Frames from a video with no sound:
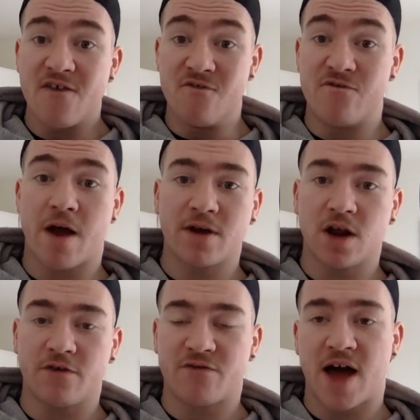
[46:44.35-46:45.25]
very
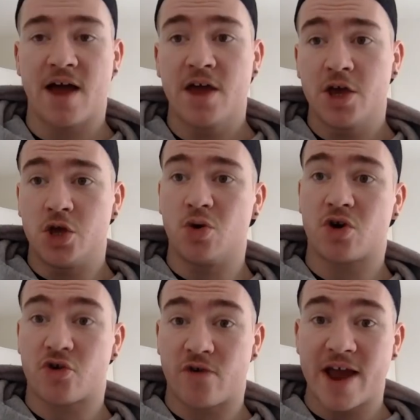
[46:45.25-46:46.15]
low fat, you are
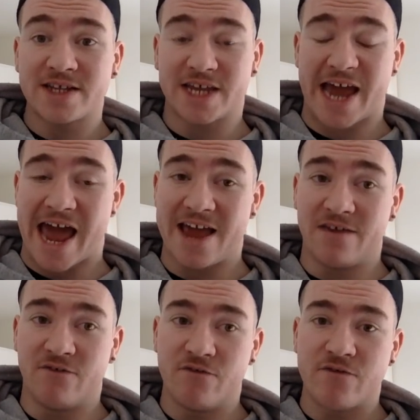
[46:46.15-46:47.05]
creating
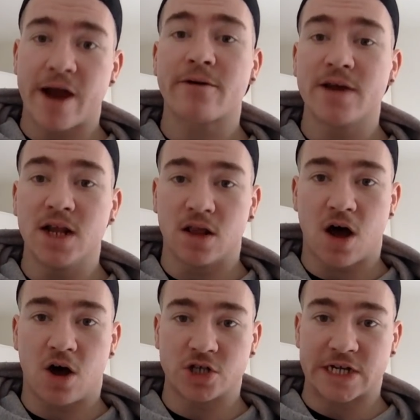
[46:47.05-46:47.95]
a very
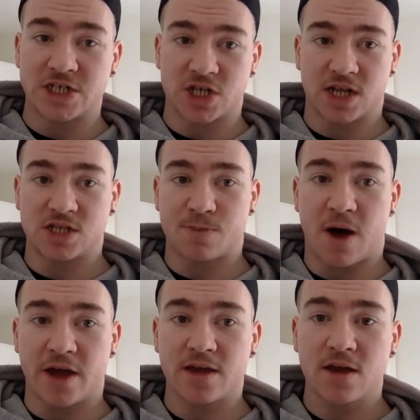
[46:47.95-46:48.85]
large insulin
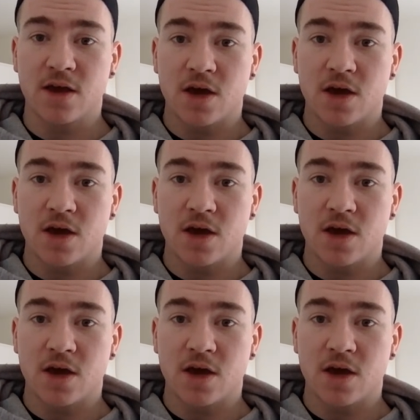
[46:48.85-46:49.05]
spike.